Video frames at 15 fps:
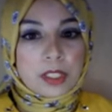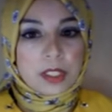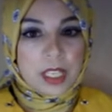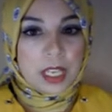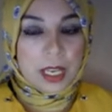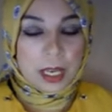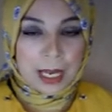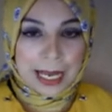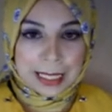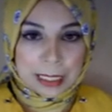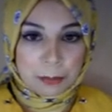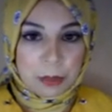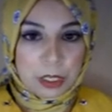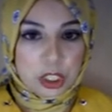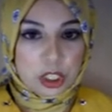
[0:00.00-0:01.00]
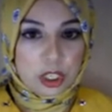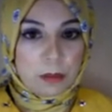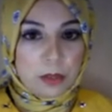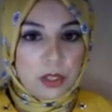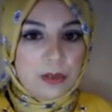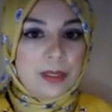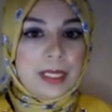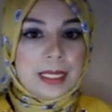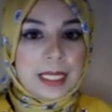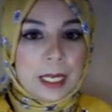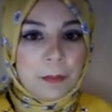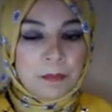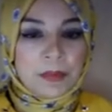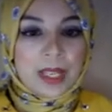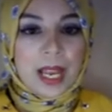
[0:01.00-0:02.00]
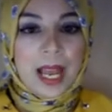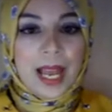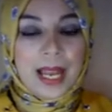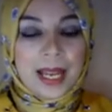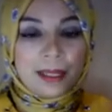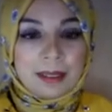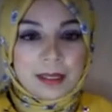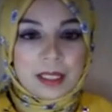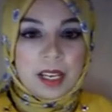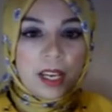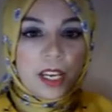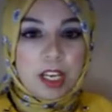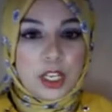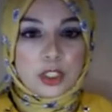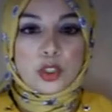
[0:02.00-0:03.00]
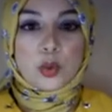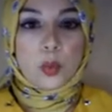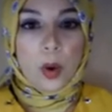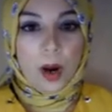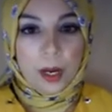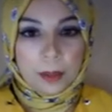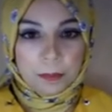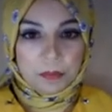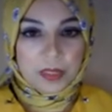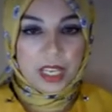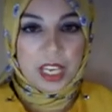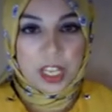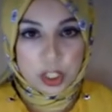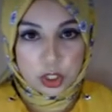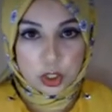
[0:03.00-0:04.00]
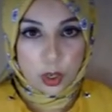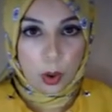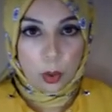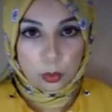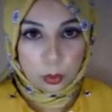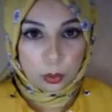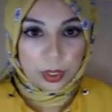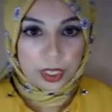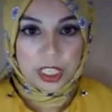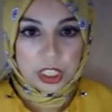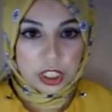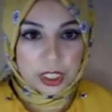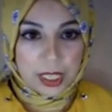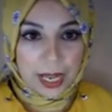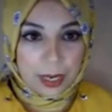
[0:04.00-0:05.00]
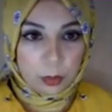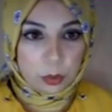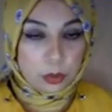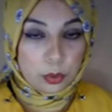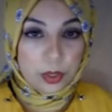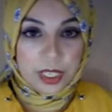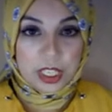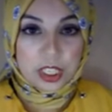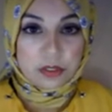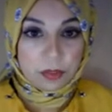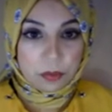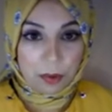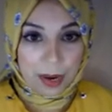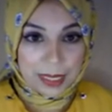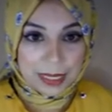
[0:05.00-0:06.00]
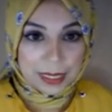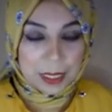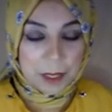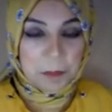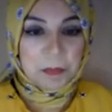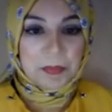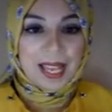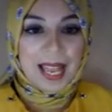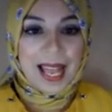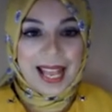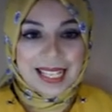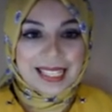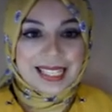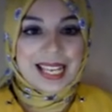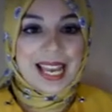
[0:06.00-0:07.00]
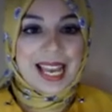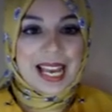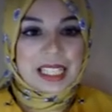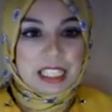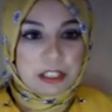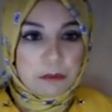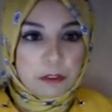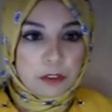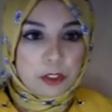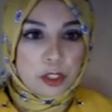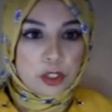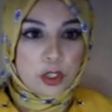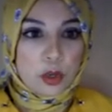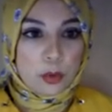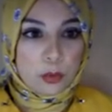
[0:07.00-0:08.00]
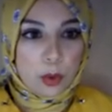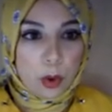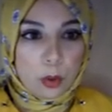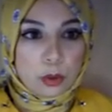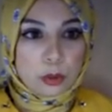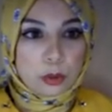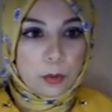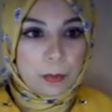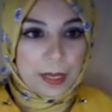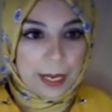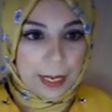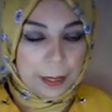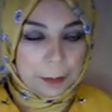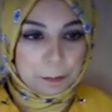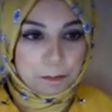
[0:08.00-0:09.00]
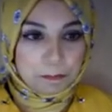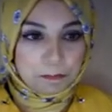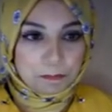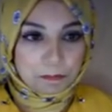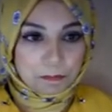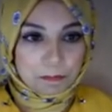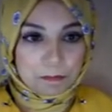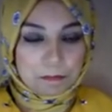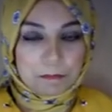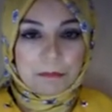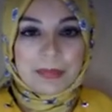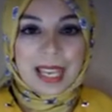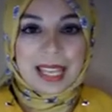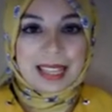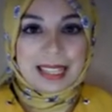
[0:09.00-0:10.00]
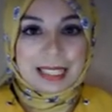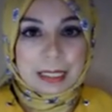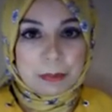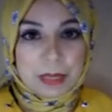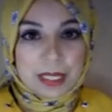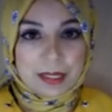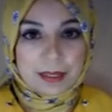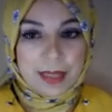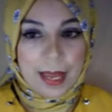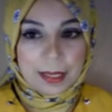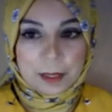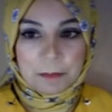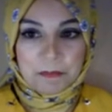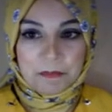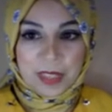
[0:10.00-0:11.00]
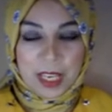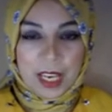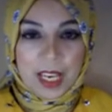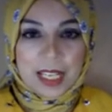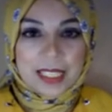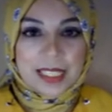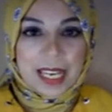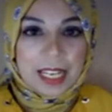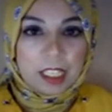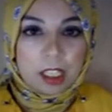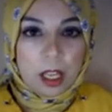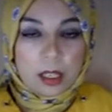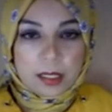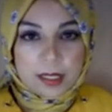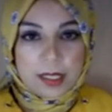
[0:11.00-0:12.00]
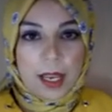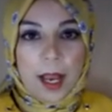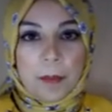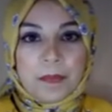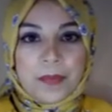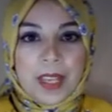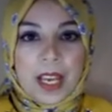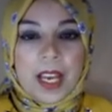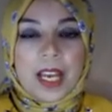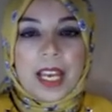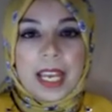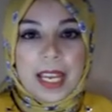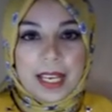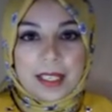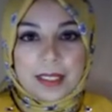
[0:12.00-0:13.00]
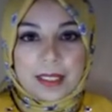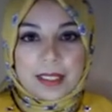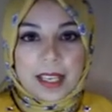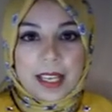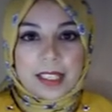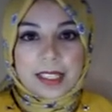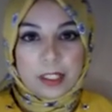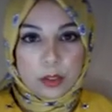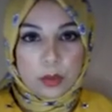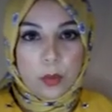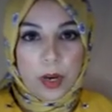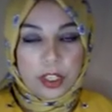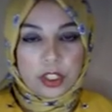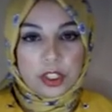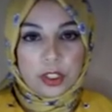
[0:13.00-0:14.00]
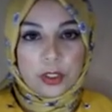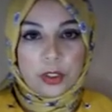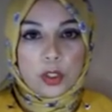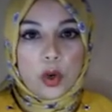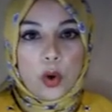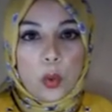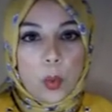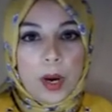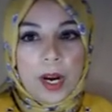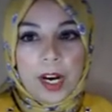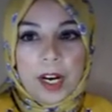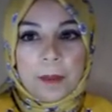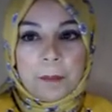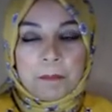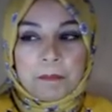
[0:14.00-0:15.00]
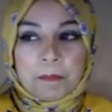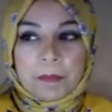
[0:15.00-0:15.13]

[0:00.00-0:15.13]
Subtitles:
the speech community. And each code or each language or each variety has a definite role to play. This means that diglossia is a situation where